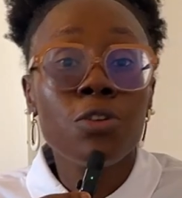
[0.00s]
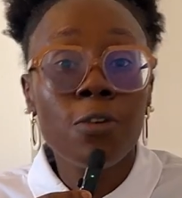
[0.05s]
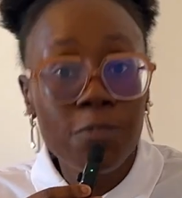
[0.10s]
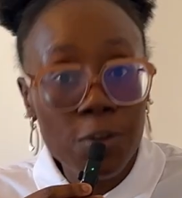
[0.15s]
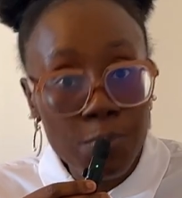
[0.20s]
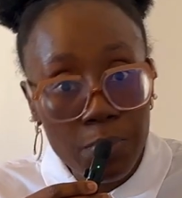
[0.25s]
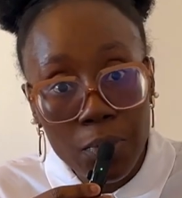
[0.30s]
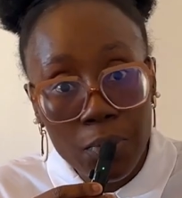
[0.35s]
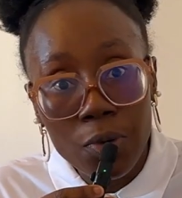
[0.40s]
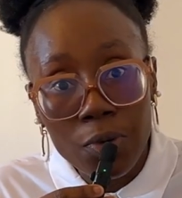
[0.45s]
of
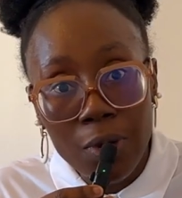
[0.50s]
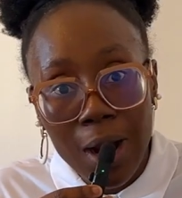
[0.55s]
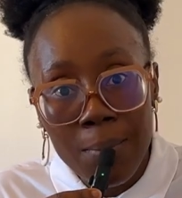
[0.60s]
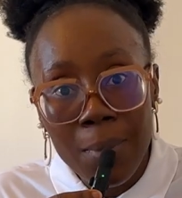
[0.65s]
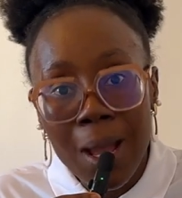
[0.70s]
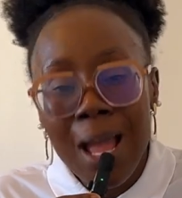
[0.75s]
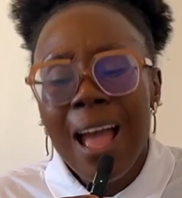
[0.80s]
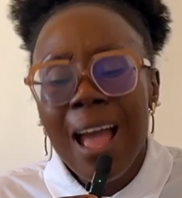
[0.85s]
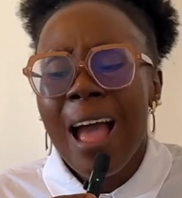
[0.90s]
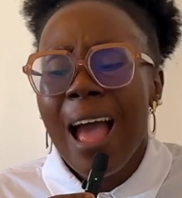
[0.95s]
the program.
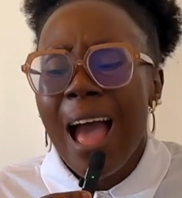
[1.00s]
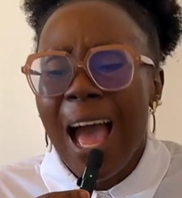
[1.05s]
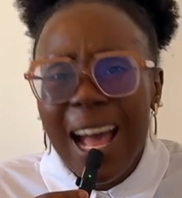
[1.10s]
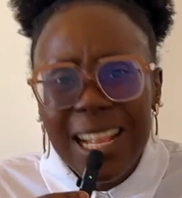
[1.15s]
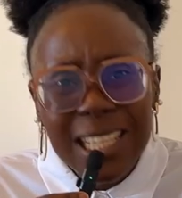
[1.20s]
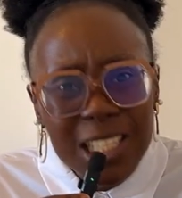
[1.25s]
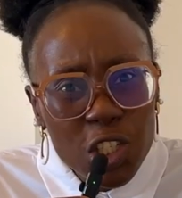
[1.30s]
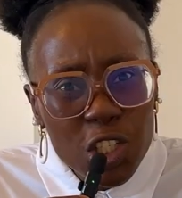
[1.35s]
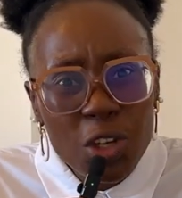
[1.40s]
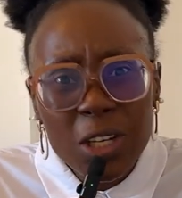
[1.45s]

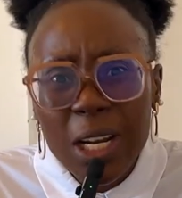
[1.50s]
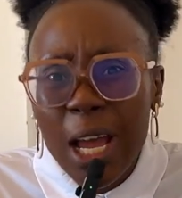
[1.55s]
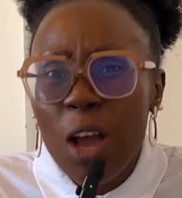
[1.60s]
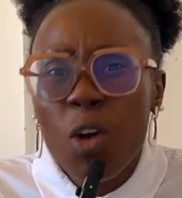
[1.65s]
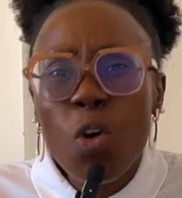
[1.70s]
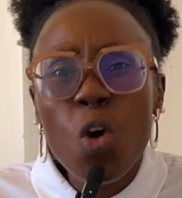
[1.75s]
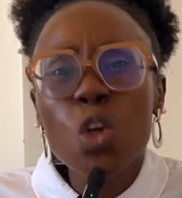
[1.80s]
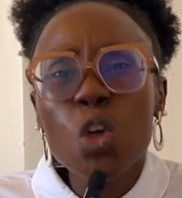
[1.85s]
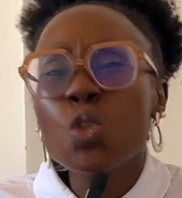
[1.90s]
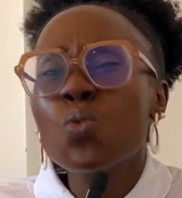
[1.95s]
Additional
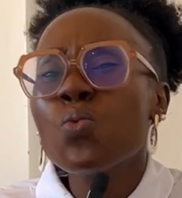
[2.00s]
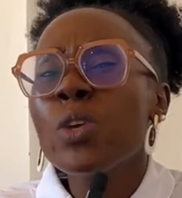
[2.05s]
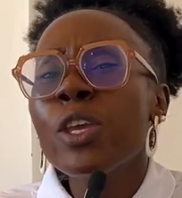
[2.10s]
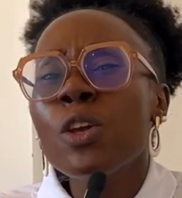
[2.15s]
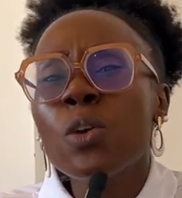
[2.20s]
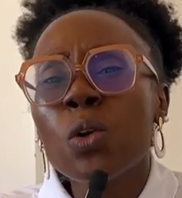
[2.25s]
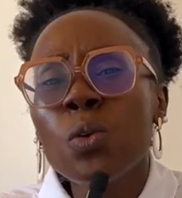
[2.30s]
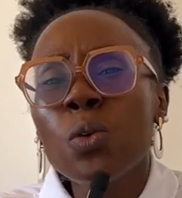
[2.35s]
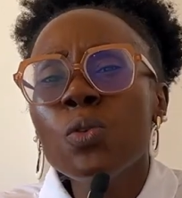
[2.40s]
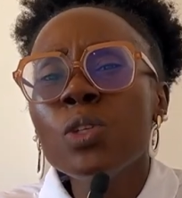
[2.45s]
costs will
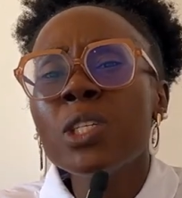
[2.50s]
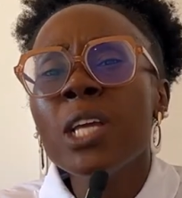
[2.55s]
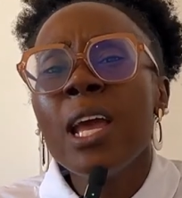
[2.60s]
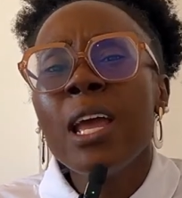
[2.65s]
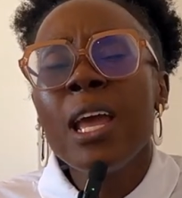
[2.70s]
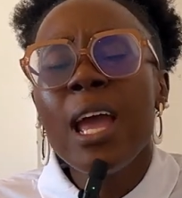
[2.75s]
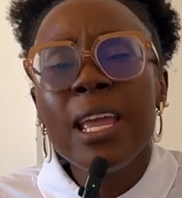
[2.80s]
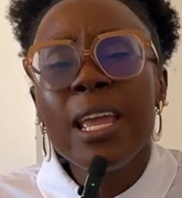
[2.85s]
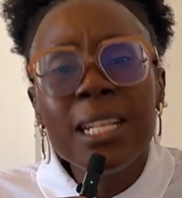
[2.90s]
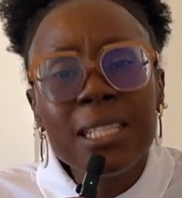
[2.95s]
include
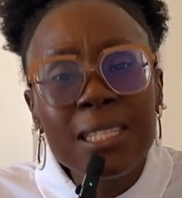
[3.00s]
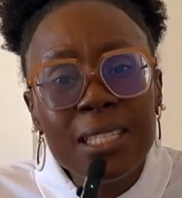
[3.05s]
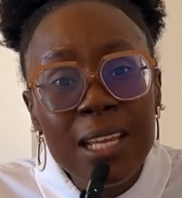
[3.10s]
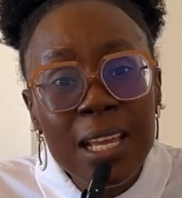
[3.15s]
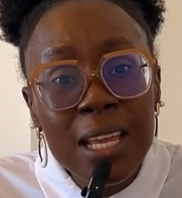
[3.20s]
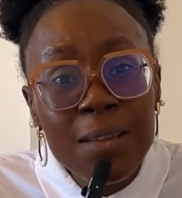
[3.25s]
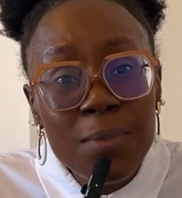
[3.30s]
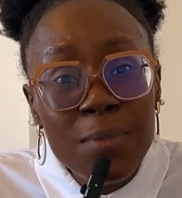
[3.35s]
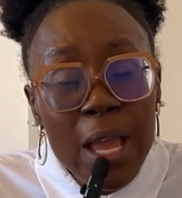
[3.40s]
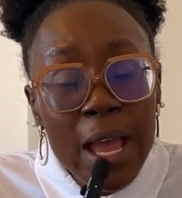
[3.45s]

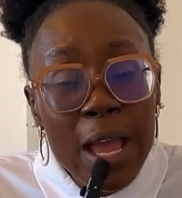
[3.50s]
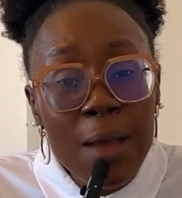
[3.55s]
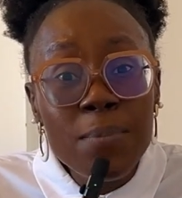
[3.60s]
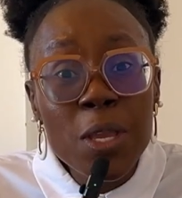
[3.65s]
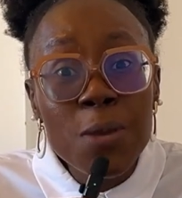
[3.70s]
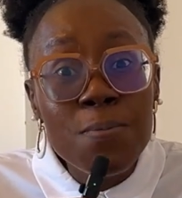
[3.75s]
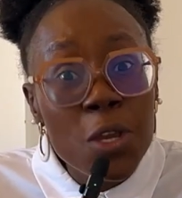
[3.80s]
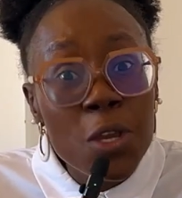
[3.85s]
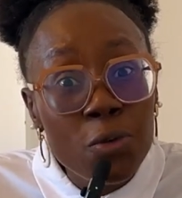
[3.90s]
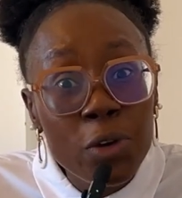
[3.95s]

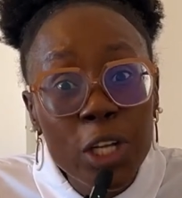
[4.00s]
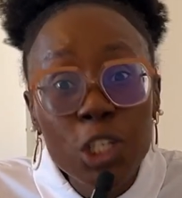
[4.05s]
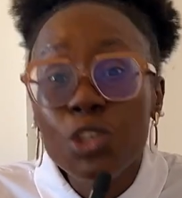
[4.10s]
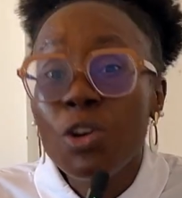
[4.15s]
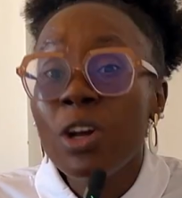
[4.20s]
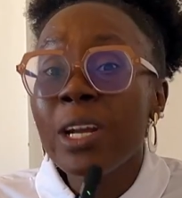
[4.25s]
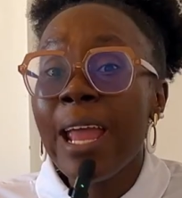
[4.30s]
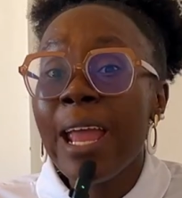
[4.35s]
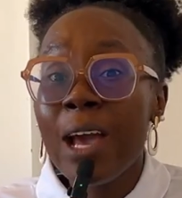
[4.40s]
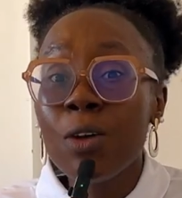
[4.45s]

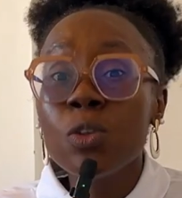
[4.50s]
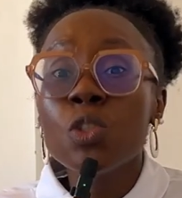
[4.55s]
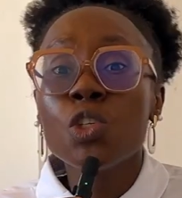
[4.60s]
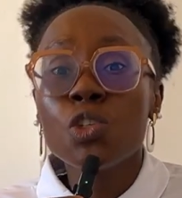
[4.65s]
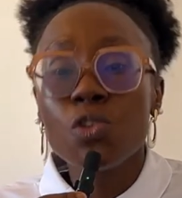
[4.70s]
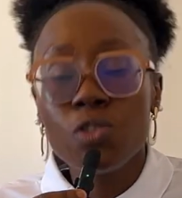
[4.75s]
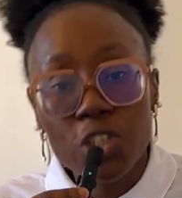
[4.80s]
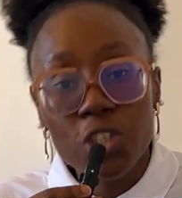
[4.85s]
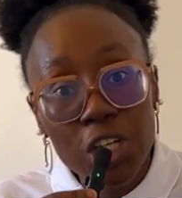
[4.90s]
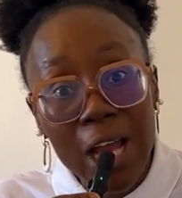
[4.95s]
immigration health
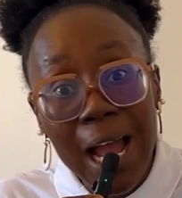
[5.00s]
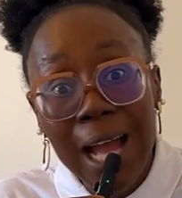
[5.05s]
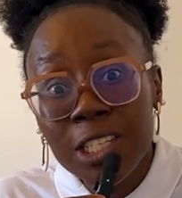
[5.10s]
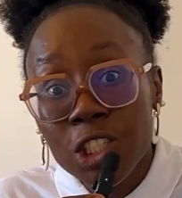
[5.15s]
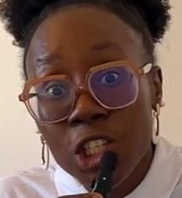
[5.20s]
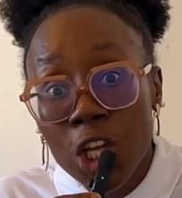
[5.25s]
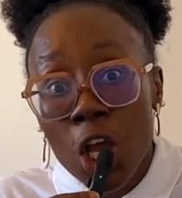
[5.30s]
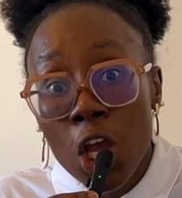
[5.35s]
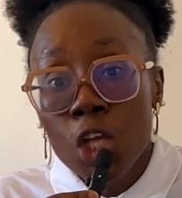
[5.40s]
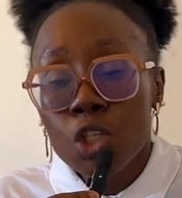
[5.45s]
surcharge.